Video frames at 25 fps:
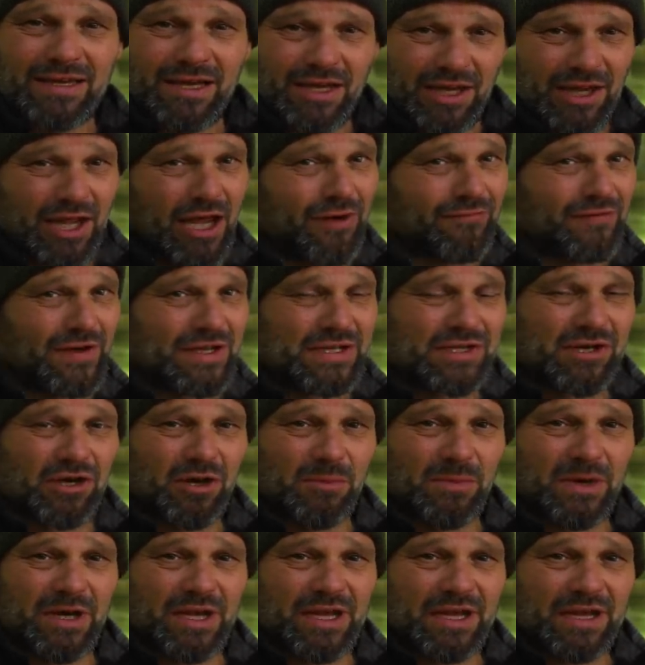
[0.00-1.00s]
Lovely
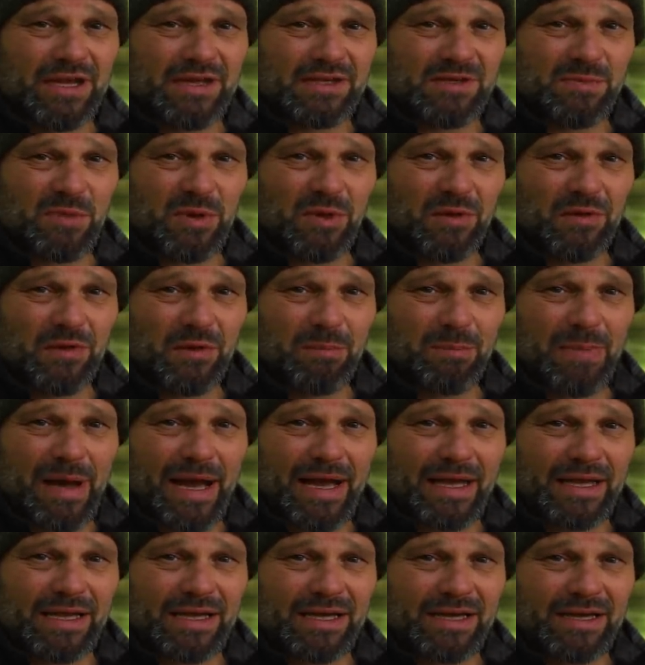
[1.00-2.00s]
time of the year to be on the
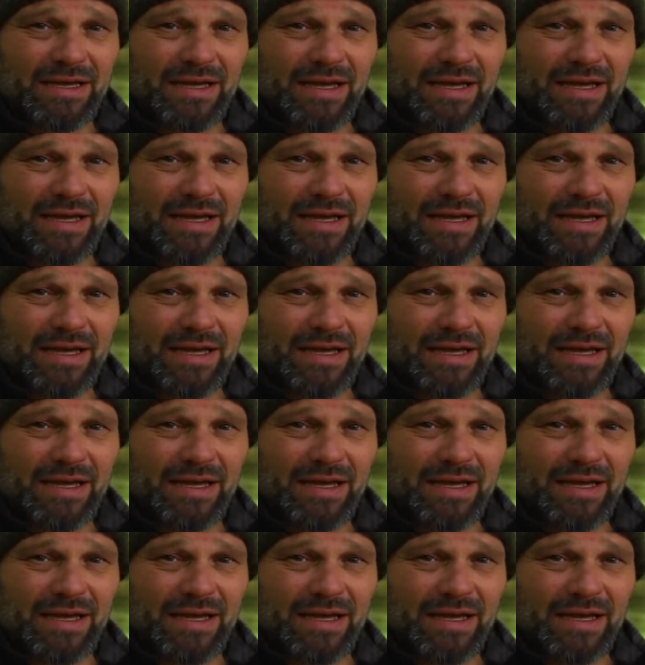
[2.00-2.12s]
bank,